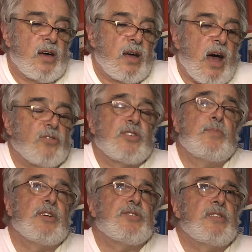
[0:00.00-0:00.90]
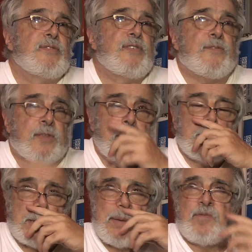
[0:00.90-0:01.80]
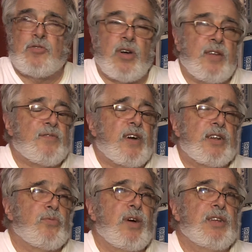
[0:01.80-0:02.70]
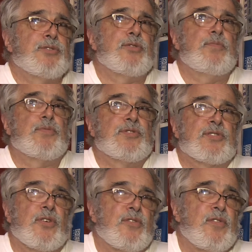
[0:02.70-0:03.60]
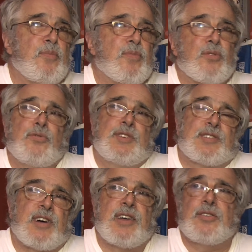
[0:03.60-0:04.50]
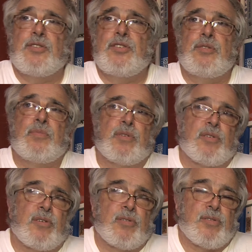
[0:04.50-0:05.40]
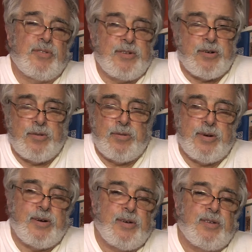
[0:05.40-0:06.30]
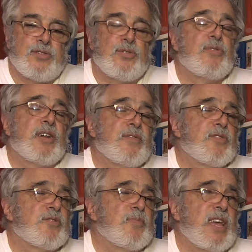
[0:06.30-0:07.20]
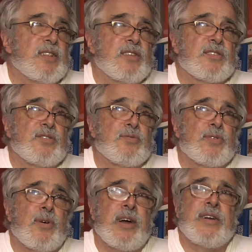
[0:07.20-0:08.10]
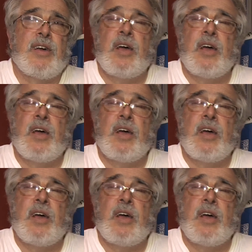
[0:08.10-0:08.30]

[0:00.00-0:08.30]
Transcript: housing built in the 50s. Try and find a way to preserve them or recycle them or you know, do whatever's maintenance is required.